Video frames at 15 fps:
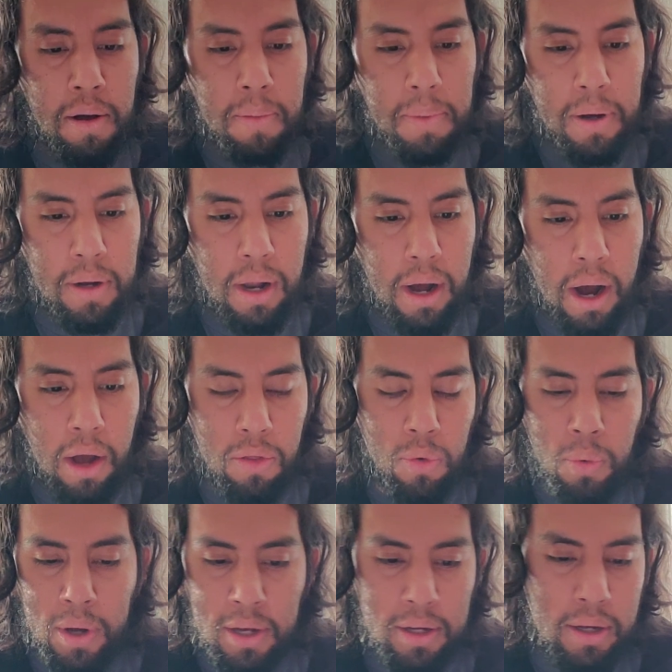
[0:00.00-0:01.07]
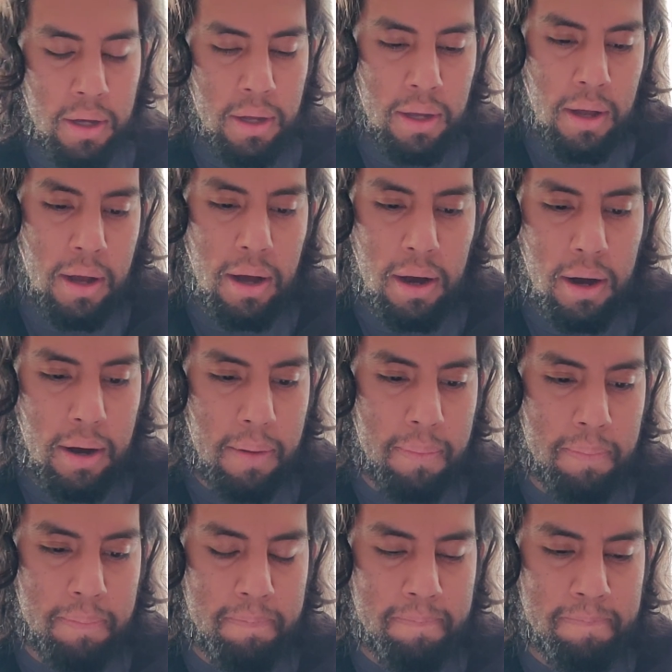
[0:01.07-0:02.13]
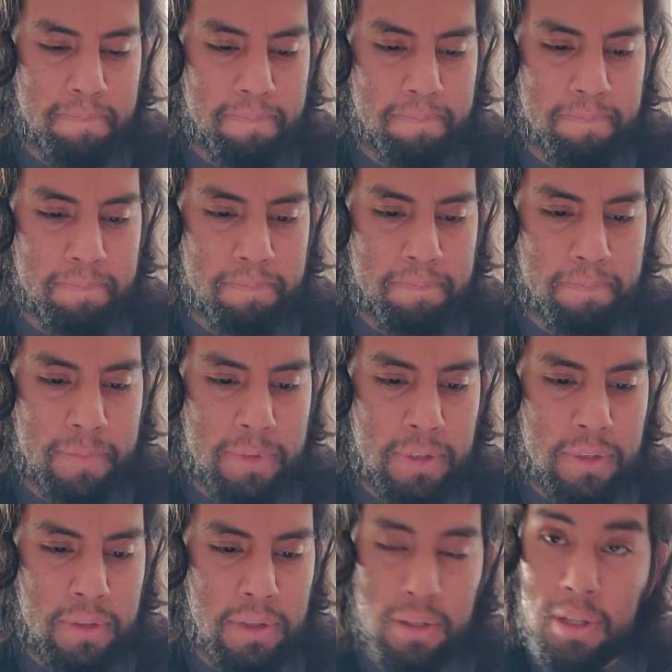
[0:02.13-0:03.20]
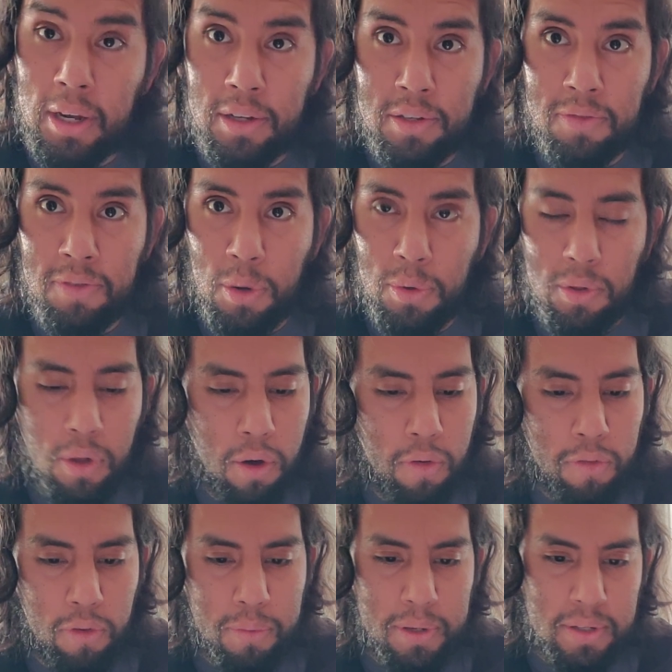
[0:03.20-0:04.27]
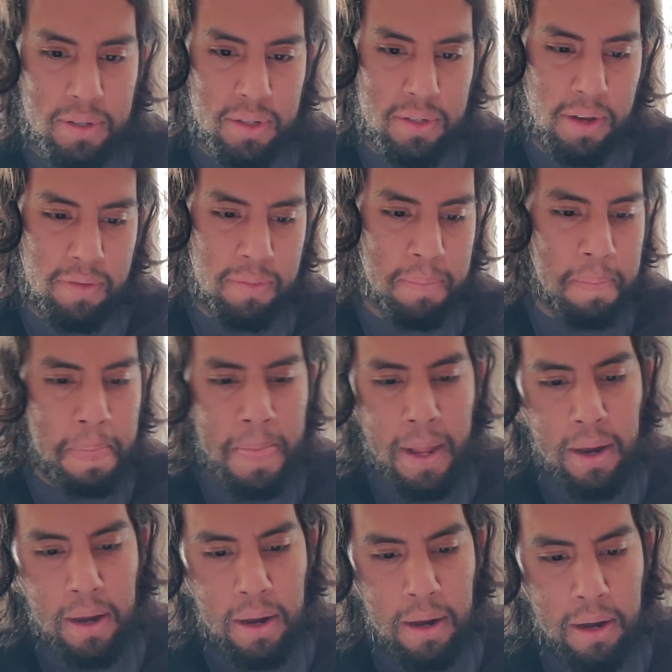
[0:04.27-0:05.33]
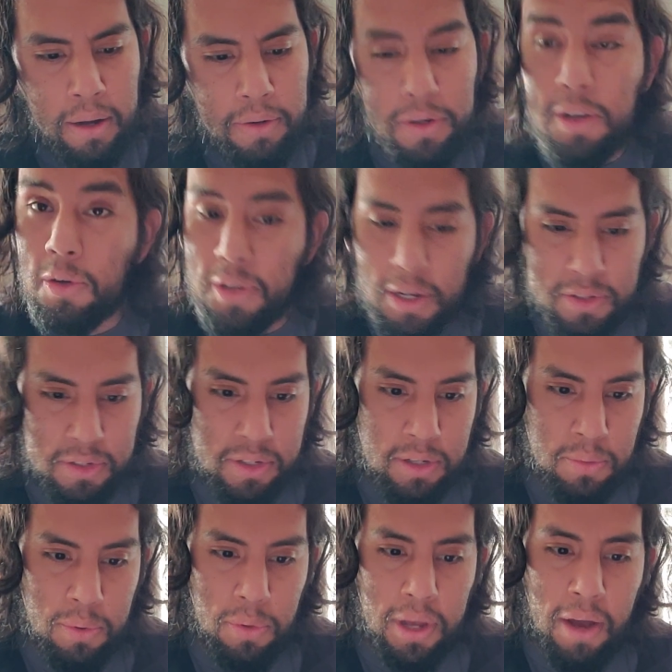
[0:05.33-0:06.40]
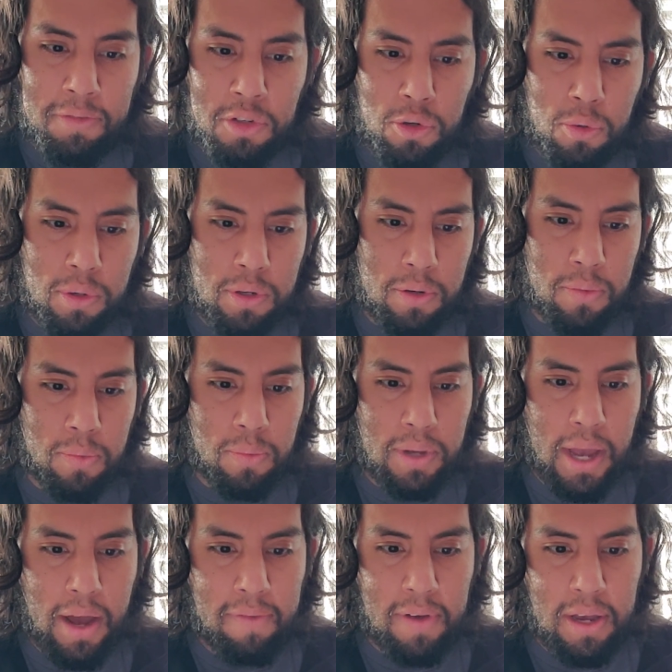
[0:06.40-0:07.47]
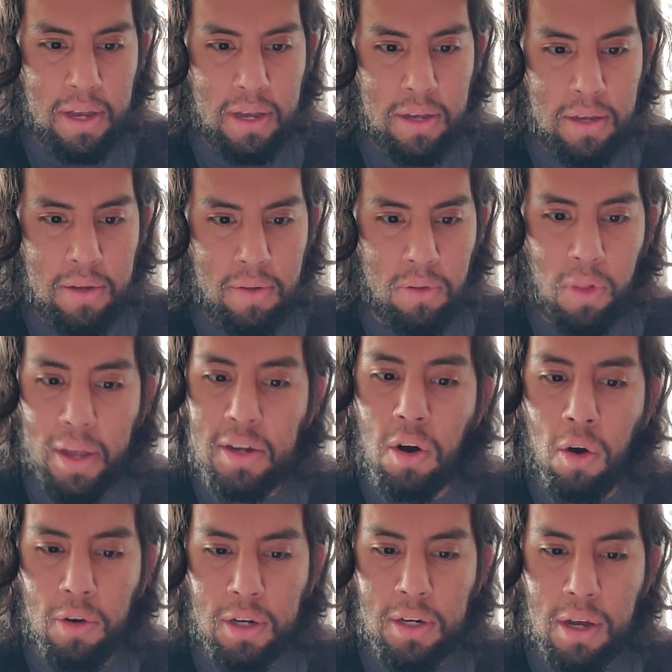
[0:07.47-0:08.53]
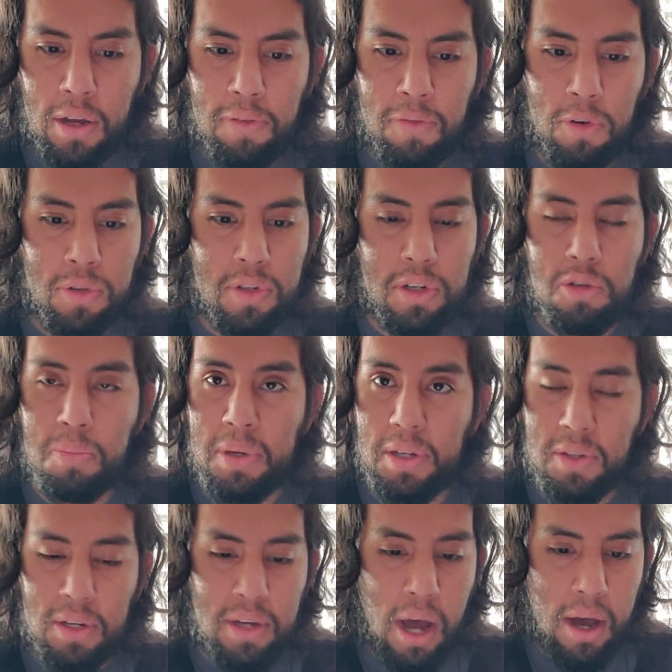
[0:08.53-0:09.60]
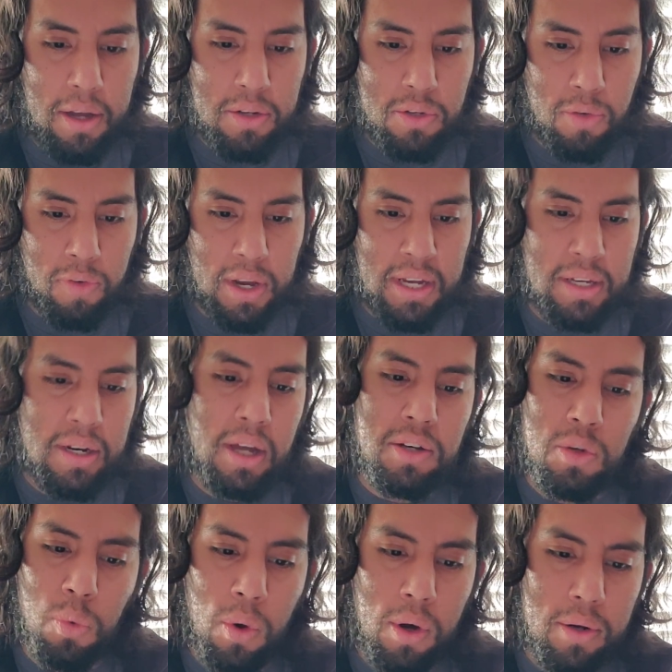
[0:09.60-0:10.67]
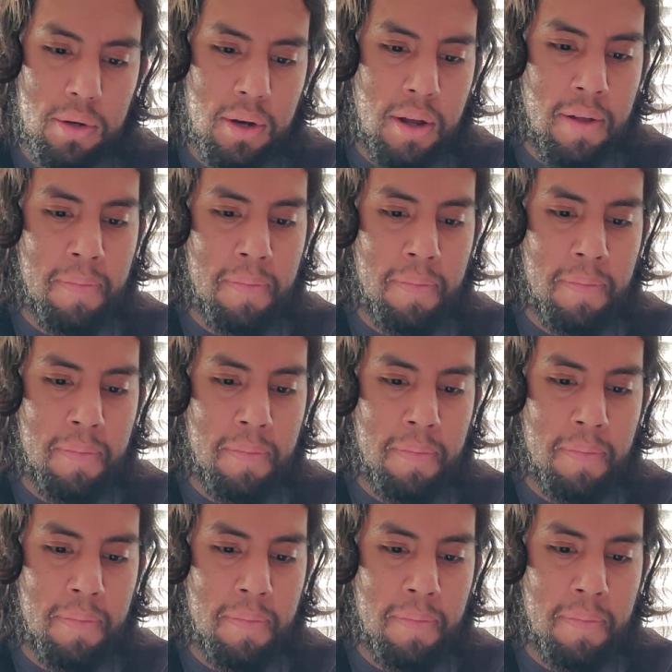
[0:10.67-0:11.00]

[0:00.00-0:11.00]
But either way, um, I think that is very low for PSA 7. Neo Destiny, we only have two here. We have a Light Arcanine, first edition PSA 9, so for 891,